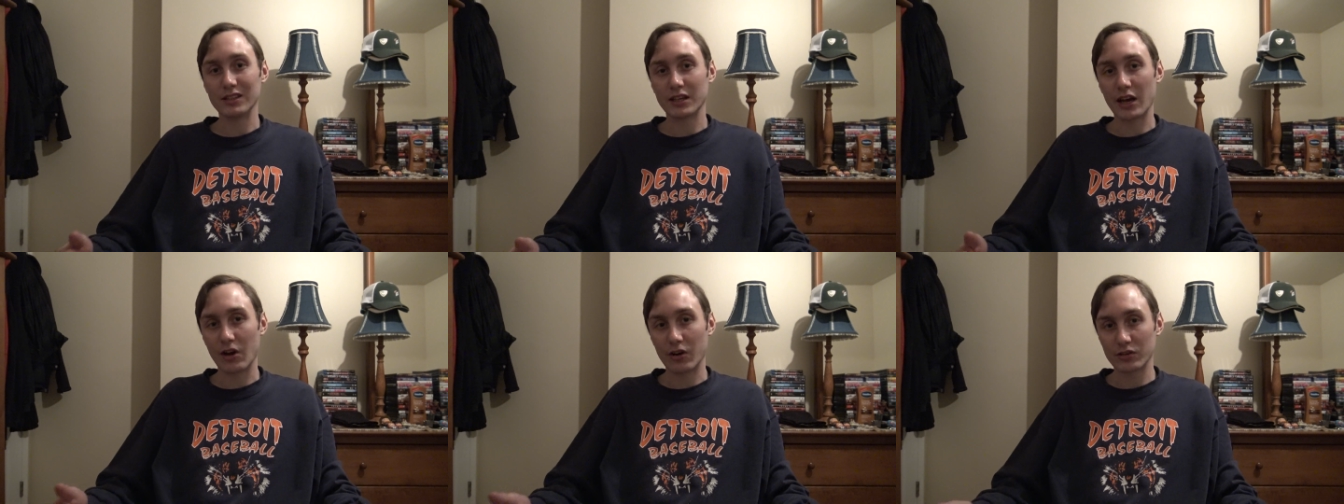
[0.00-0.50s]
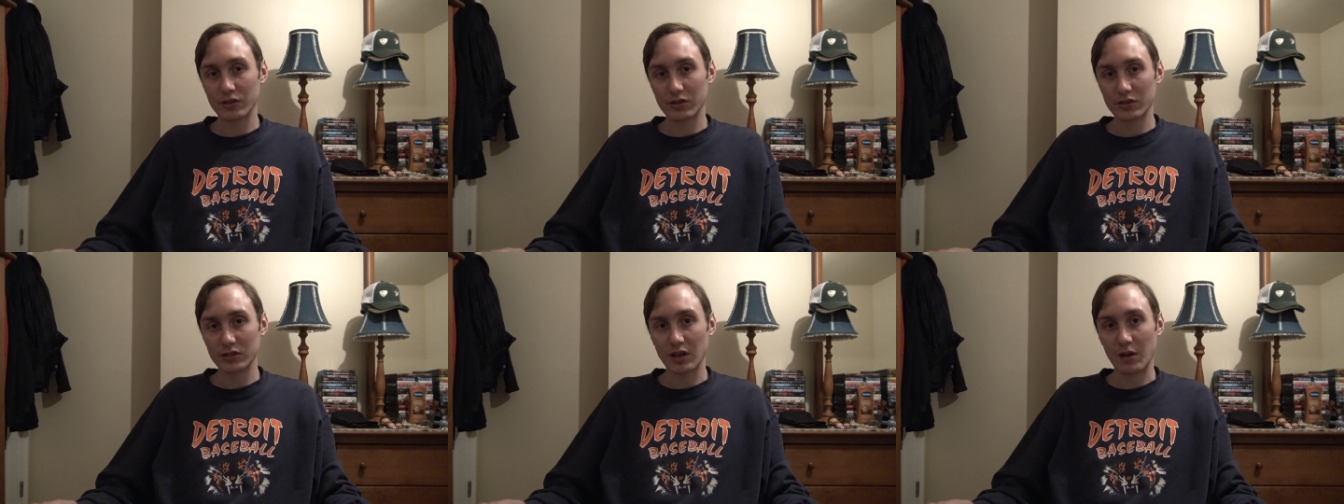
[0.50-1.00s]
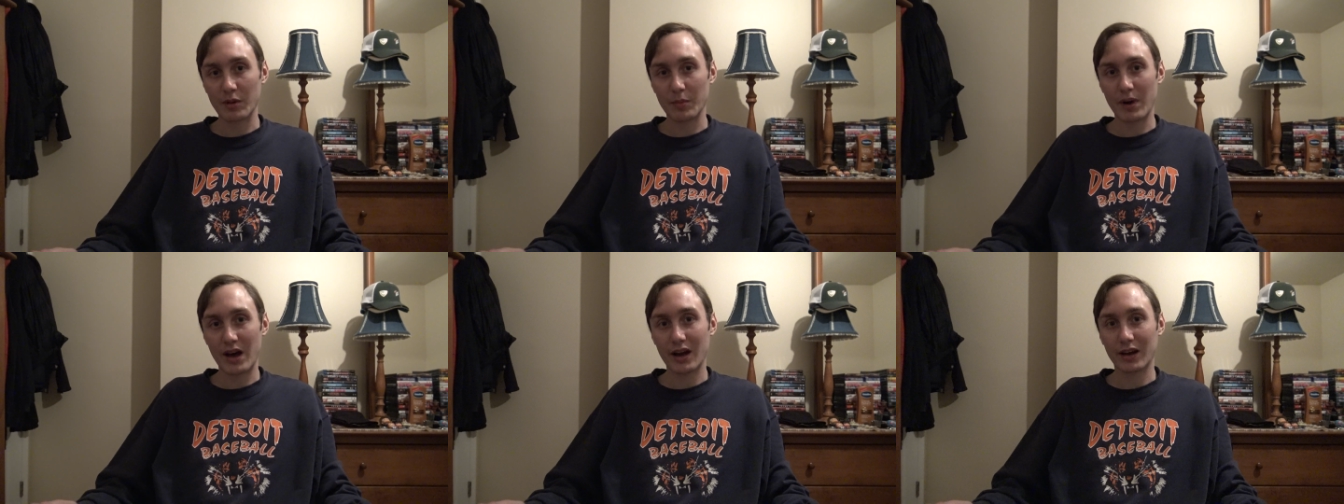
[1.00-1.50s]
characters coming
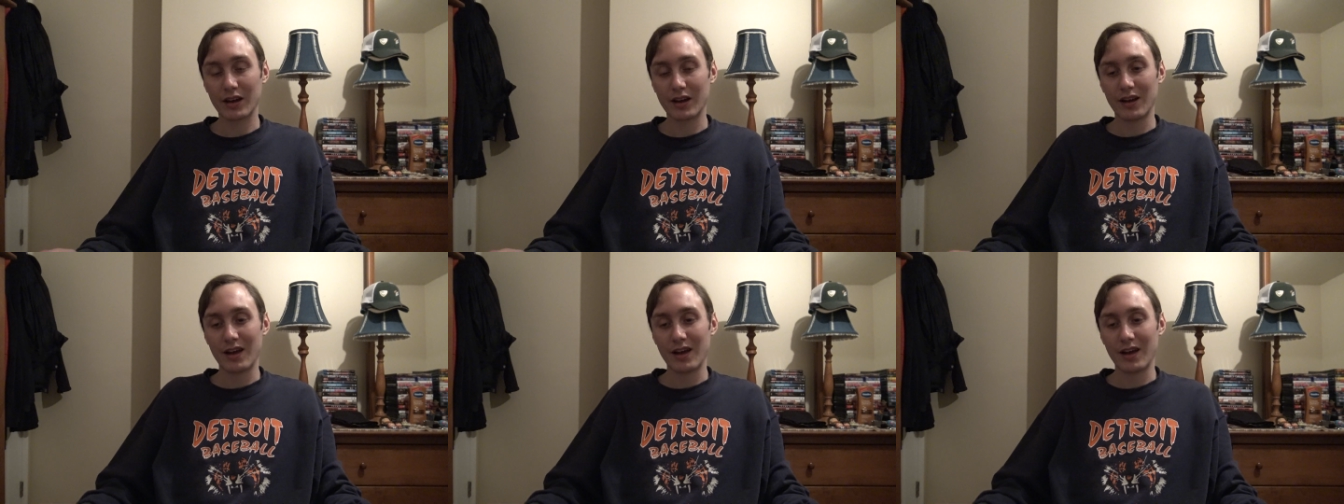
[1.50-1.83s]
back,